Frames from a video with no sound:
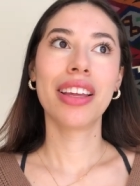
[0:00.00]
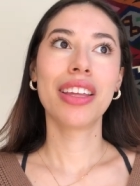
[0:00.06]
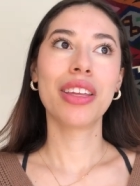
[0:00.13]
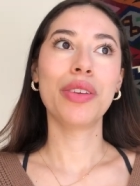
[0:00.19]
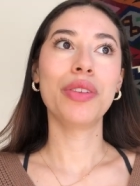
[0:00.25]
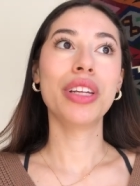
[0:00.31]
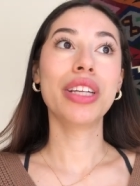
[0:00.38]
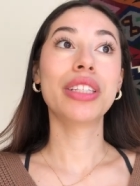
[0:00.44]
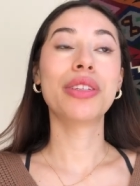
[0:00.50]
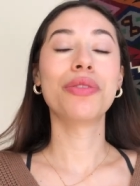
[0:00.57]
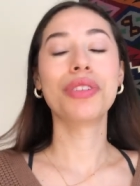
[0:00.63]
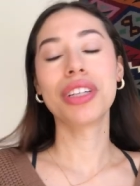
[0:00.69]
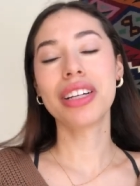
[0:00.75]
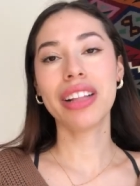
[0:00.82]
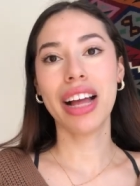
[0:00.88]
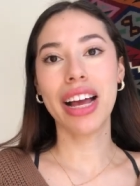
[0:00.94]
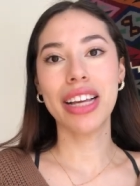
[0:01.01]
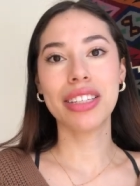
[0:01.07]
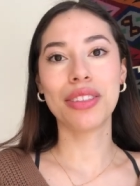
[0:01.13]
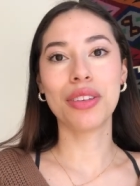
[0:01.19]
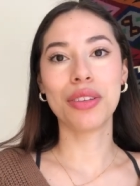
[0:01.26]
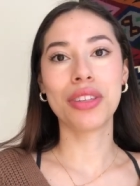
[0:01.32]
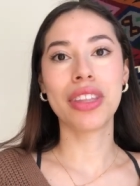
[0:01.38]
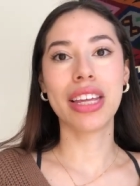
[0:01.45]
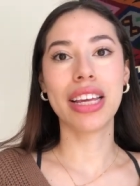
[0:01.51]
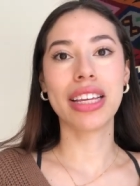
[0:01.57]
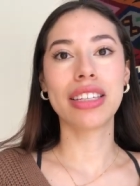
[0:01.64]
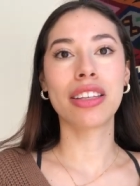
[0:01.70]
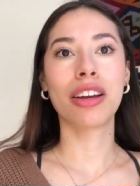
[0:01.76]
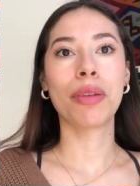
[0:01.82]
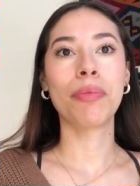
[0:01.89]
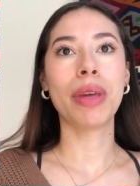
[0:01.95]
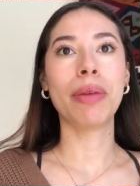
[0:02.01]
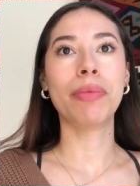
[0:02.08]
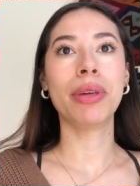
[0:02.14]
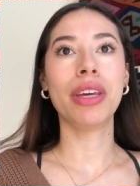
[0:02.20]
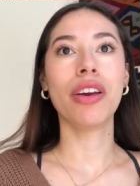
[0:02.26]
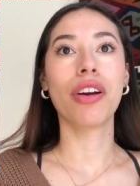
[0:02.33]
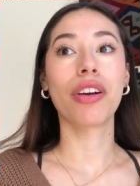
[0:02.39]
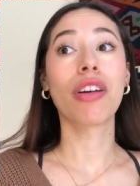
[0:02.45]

You need to realize those things that maybe are